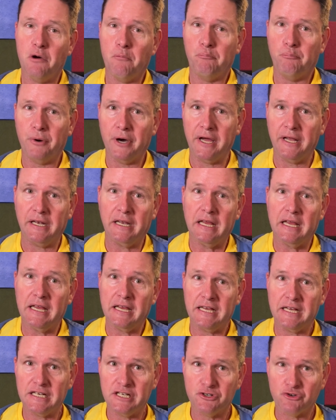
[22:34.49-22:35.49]
But
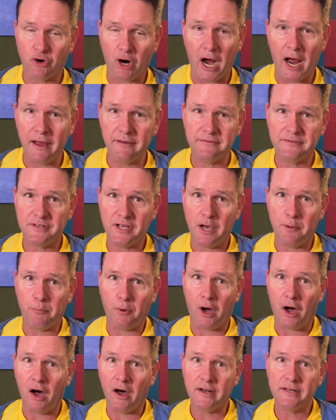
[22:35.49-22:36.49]
he drives up
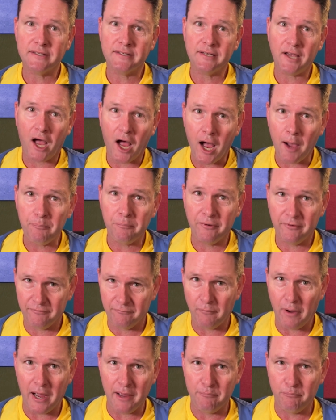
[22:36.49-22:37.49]
on top of
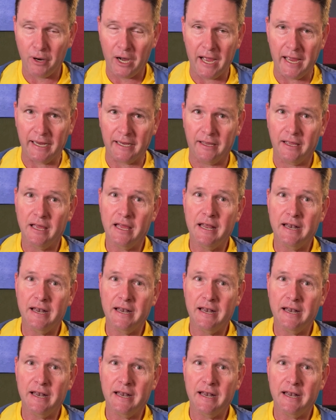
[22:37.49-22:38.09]
my bike.